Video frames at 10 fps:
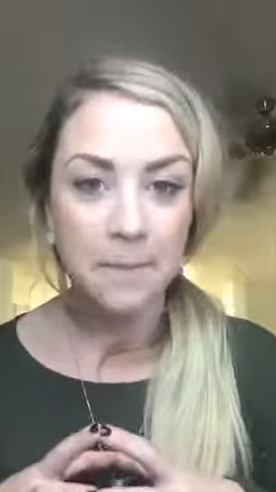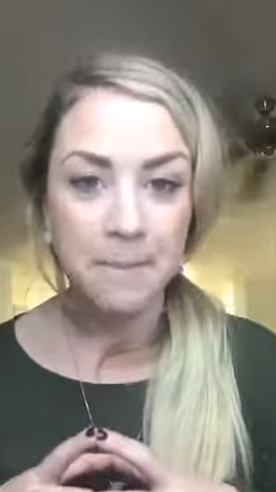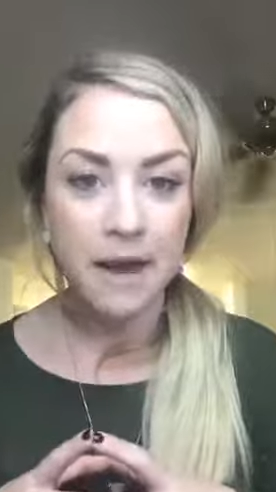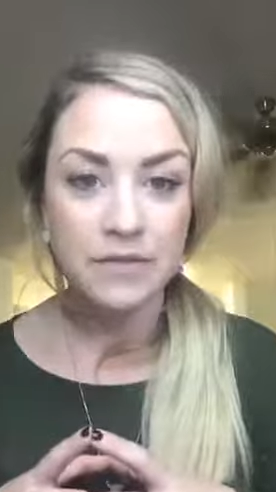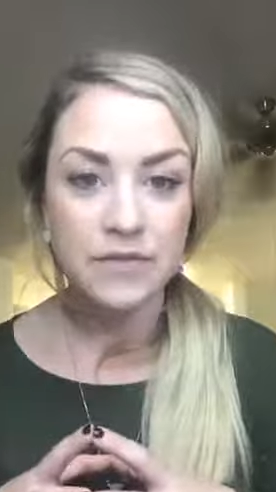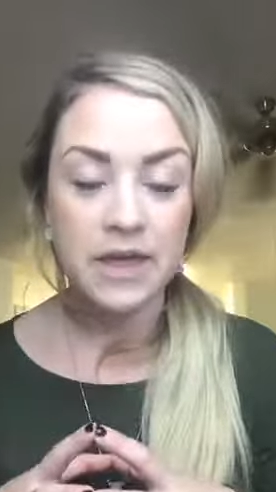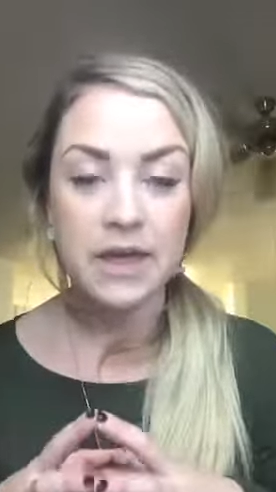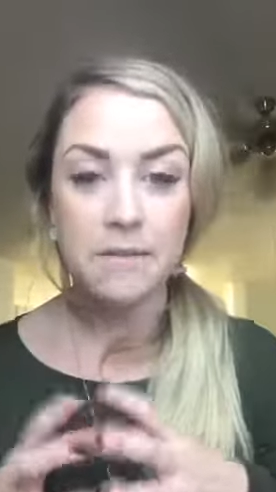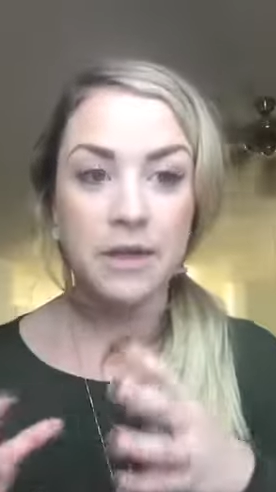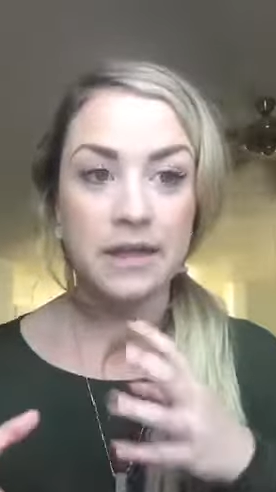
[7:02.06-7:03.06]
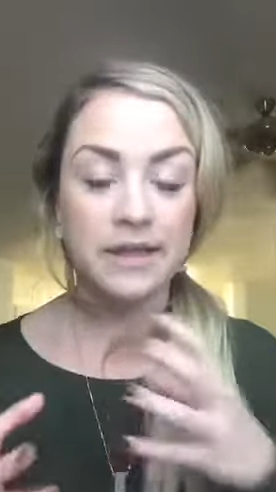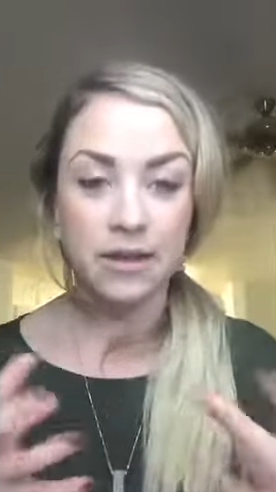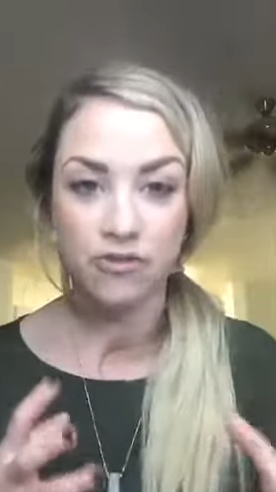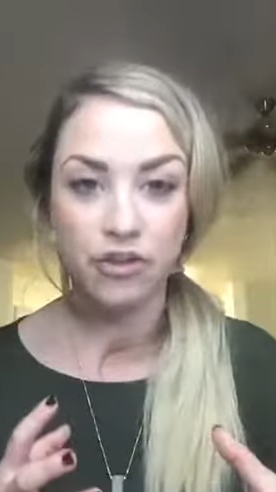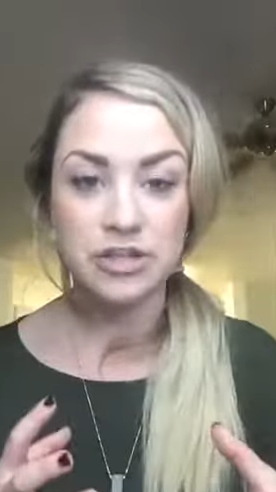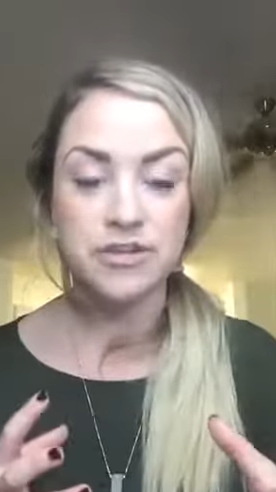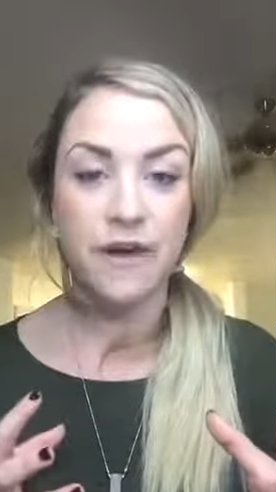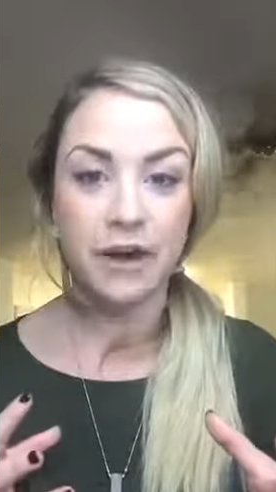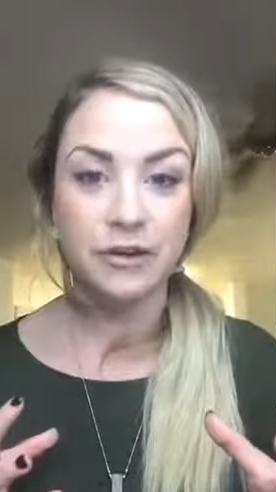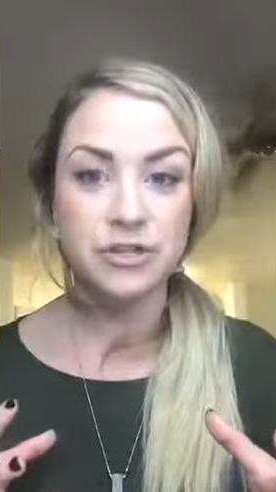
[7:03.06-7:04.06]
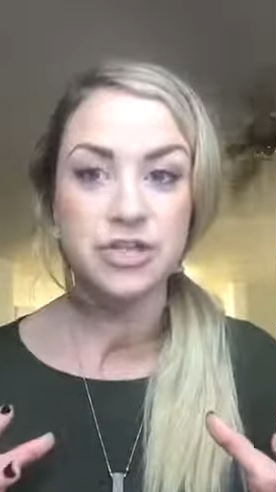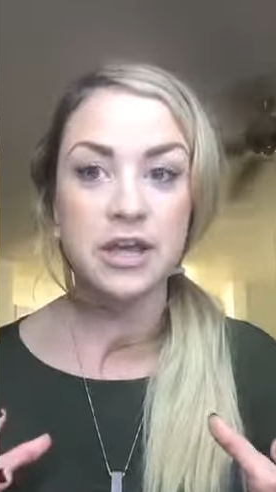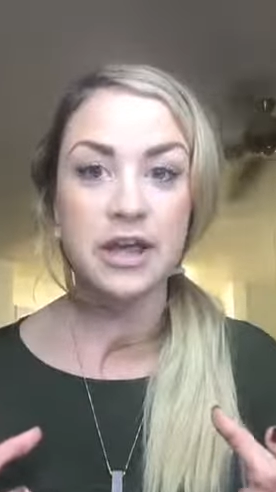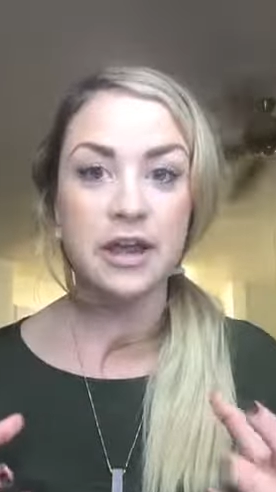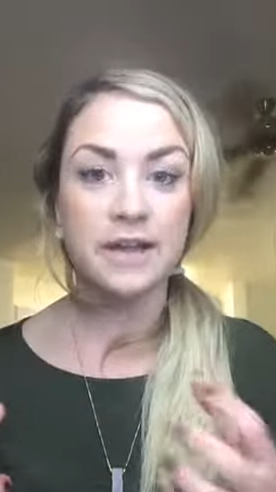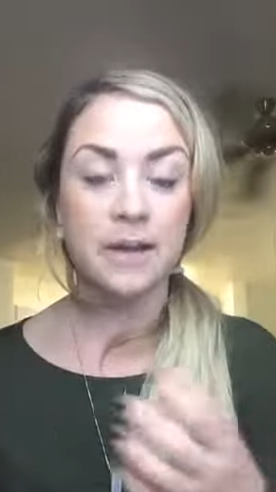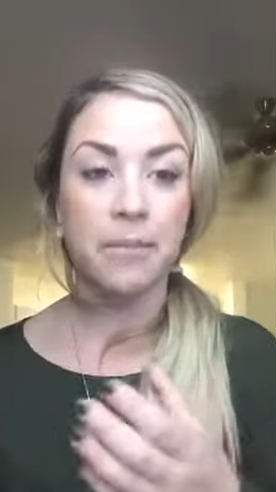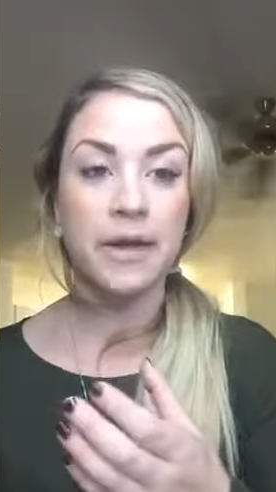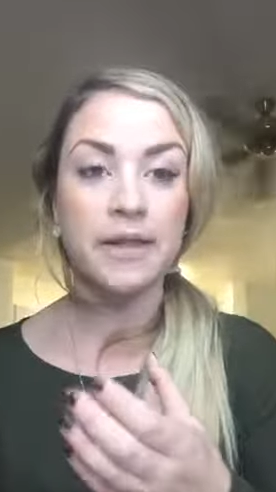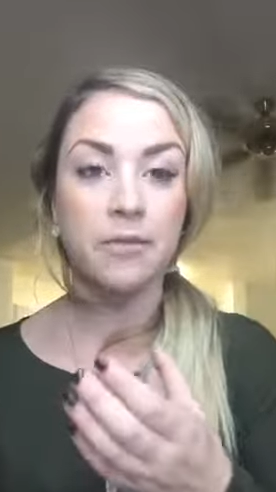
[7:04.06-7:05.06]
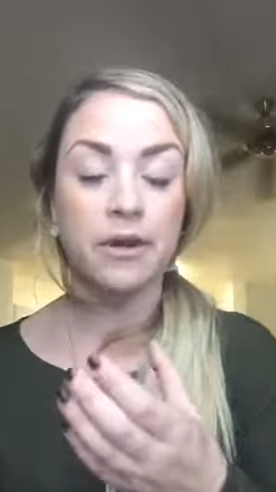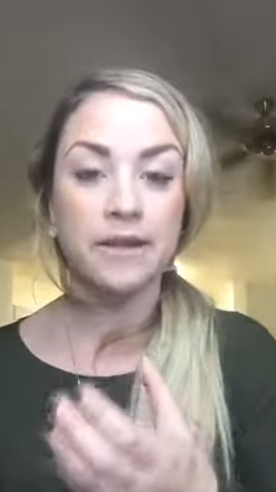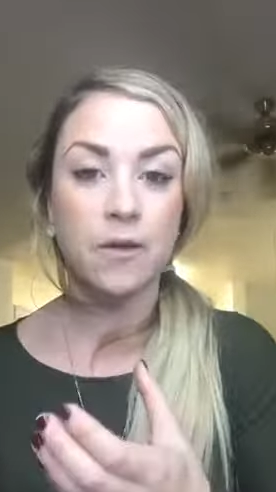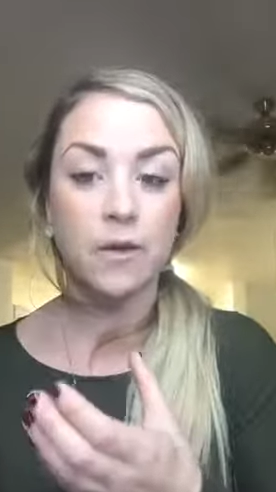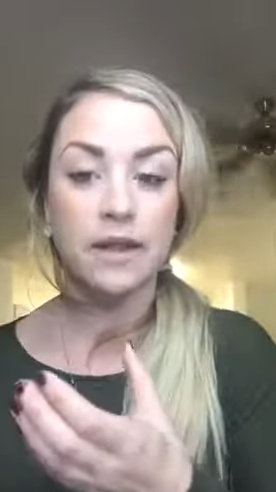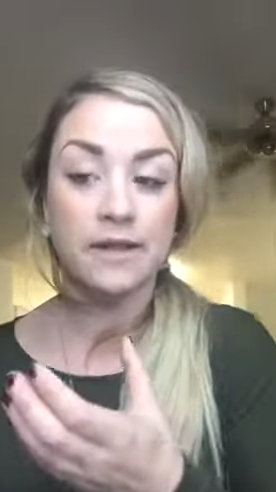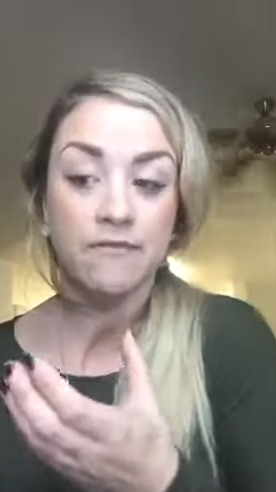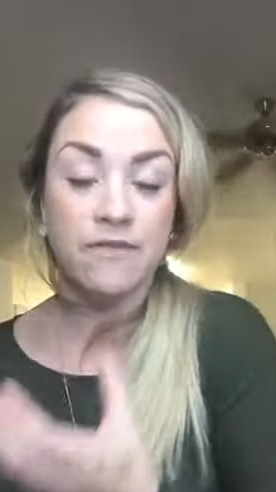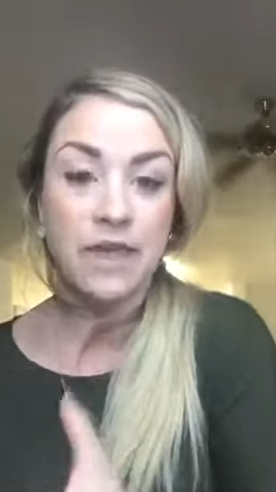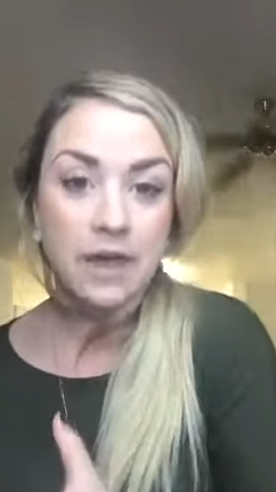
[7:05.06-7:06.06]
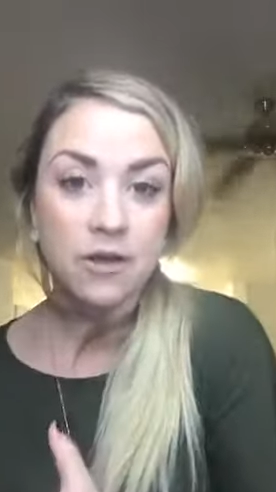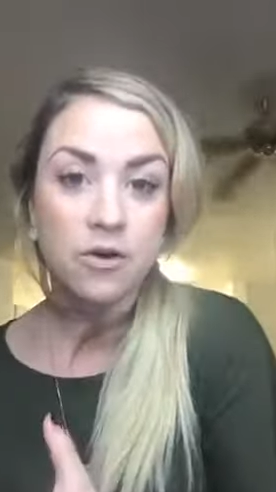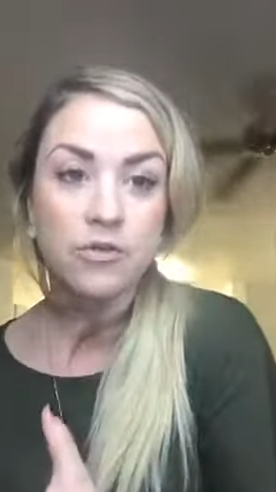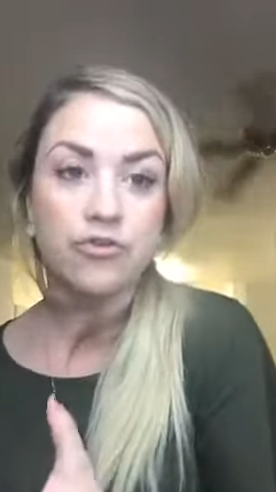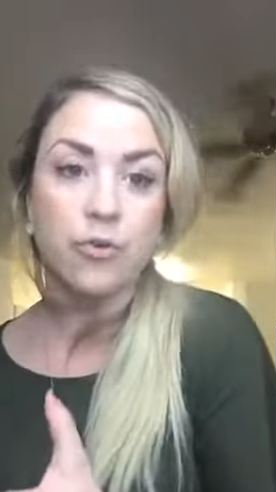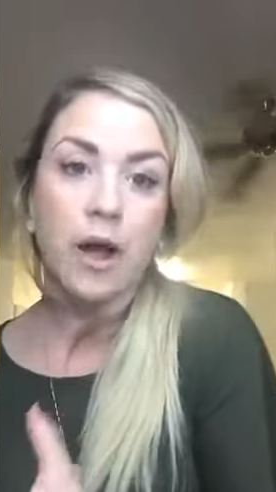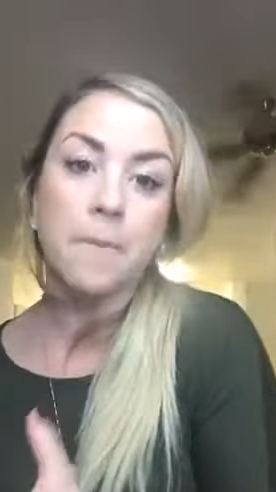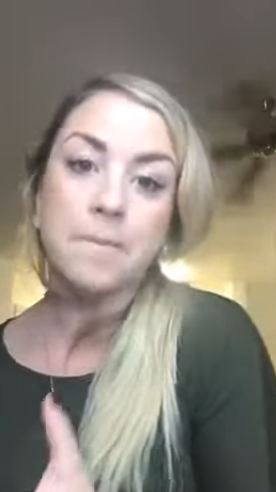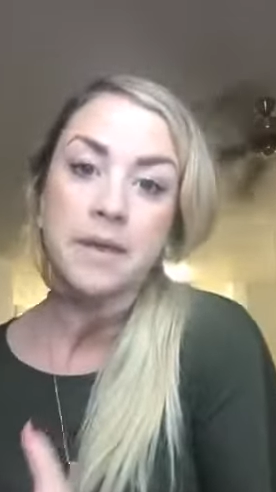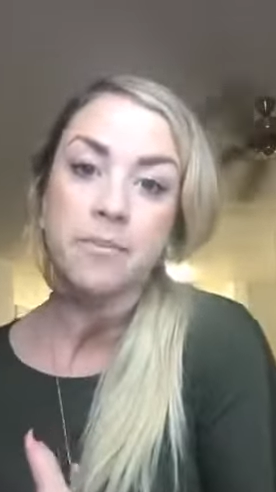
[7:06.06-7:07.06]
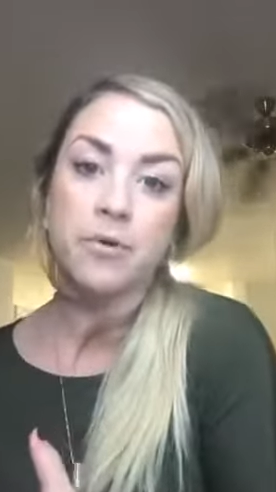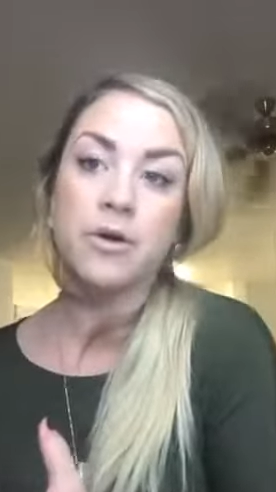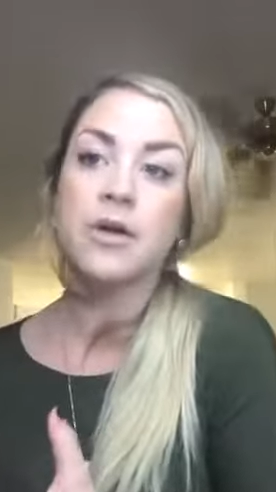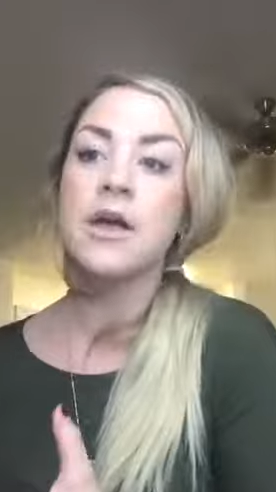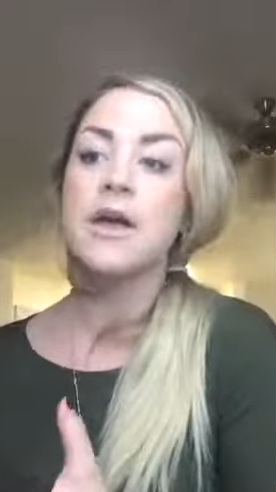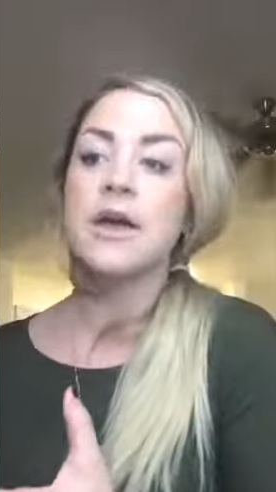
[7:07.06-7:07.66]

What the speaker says: a bad thing, it's an exchange of energy, and it's a place where it's a vehicle to help people